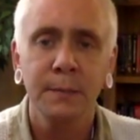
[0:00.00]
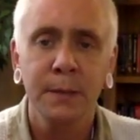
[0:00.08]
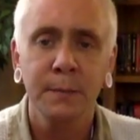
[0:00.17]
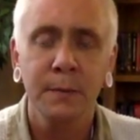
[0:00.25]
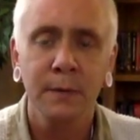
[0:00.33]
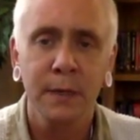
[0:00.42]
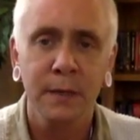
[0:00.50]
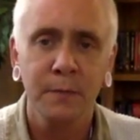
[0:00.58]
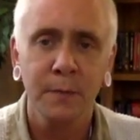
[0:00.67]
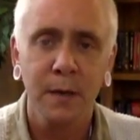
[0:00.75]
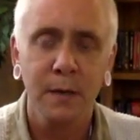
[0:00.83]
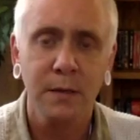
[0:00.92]
people that
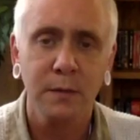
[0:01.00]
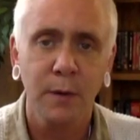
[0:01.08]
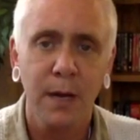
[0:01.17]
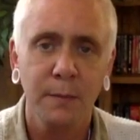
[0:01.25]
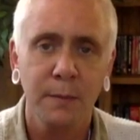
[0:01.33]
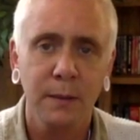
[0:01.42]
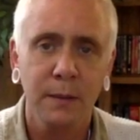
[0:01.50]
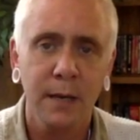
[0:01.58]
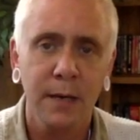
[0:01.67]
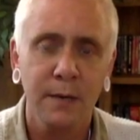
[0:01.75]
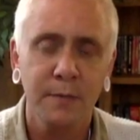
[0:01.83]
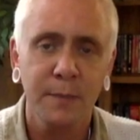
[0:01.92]
have passed away, but
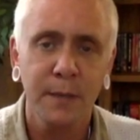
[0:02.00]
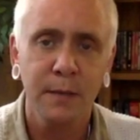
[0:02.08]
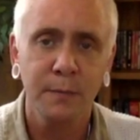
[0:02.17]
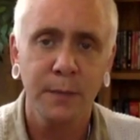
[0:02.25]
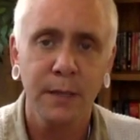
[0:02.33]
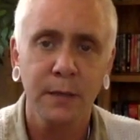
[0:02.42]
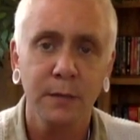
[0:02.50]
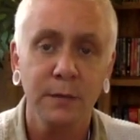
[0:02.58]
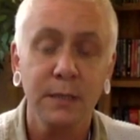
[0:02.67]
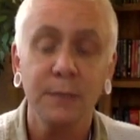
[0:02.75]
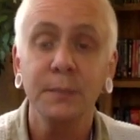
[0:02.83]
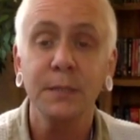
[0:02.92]
they've been big news,
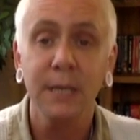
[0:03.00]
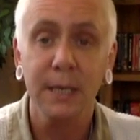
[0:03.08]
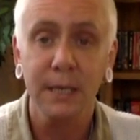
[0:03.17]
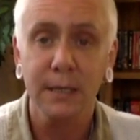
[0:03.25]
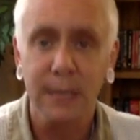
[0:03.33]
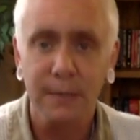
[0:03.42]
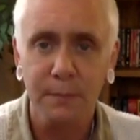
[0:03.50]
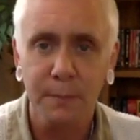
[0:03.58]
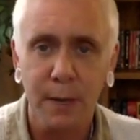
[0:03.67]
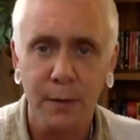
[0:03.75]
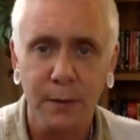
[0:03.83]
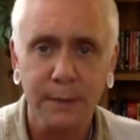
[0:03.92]
and in particular David
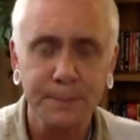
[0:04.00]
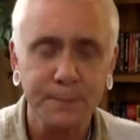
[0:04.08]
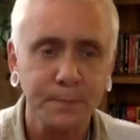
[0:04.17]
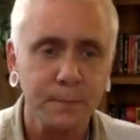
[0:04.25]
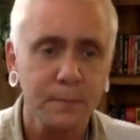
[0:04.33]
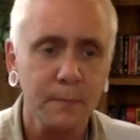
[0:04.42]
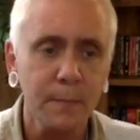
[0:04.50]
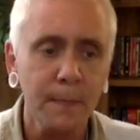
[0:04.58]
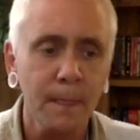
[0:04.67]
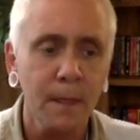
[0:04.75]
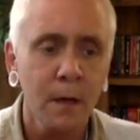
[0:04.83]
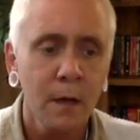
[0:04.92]
Bowie.
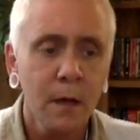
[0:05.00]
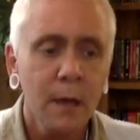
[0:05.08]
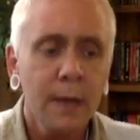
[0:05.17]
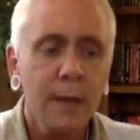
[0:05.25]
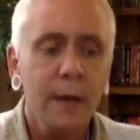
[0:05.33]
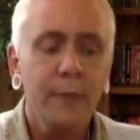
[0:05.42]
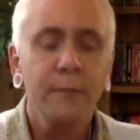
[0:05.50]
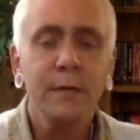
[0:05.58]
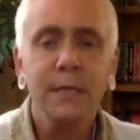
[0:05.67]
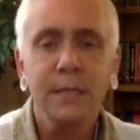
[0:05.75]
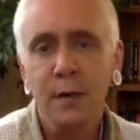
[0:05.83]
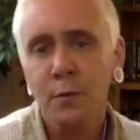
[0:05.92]
And the
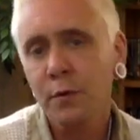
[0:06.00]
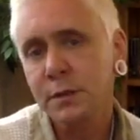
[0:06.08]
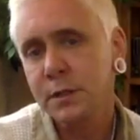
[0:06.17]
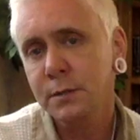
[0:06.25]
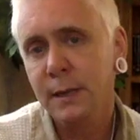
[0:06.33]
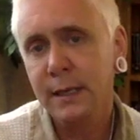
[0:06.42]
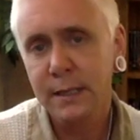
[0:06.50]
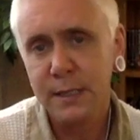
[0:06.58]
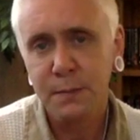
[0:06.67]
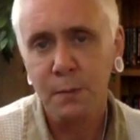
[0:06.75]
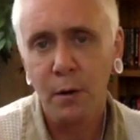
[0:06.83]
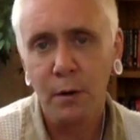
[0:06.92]
reason I want to make
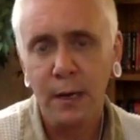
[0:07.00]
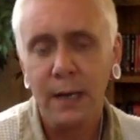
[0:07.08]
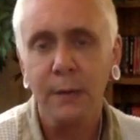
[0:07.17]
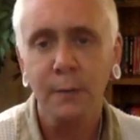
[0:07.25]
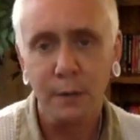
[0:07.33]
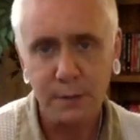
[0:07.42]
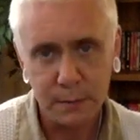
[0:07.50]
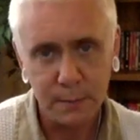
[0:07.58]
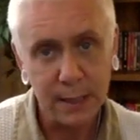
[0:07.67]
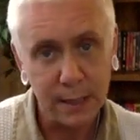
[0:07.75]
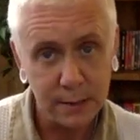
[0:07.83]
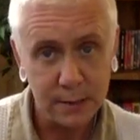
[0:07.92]
this blog, and I'm going to
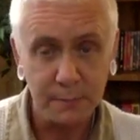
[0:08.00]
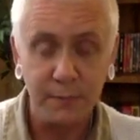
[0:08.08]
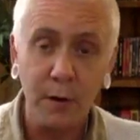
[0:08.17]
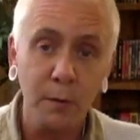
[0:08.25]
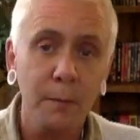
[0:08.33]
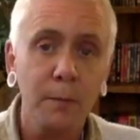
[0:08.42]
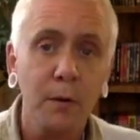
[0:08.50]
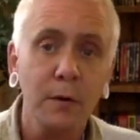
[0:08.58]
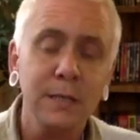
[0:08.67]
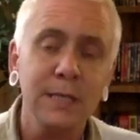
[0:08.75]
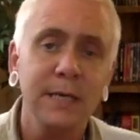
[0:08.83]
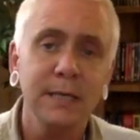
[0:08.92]
make some follow-up
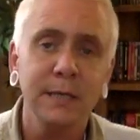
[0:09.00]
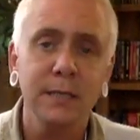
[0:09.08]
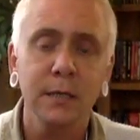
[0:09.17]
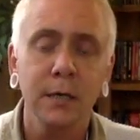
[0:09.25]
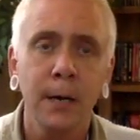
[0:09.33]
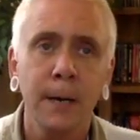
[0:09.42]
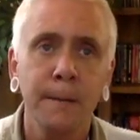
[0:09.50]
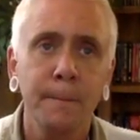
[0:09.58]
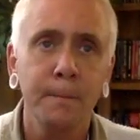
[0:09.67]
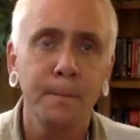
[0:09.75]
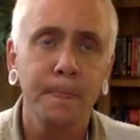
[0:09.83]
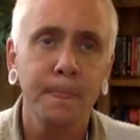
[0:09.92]
blogs, is
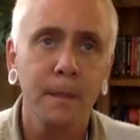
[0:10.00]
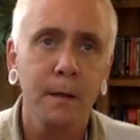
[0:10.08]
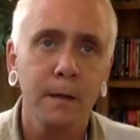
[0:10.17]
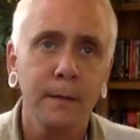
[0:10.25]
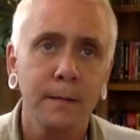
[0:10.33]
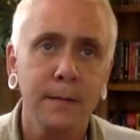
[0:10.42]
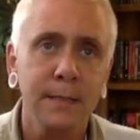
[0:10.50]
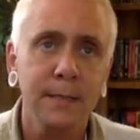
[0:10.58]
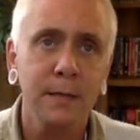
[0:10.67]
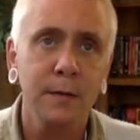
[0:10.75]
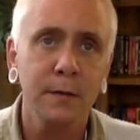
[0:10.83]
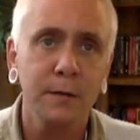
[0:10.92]
there's a
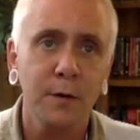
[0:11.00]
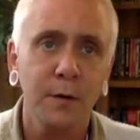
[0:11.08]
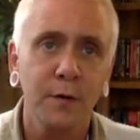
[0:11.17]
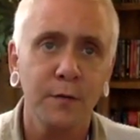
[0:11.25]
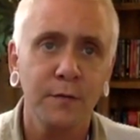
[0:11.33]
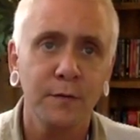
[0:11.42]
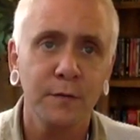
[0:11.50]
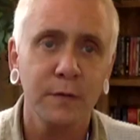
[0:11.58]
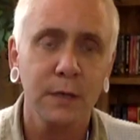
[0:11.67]
lot of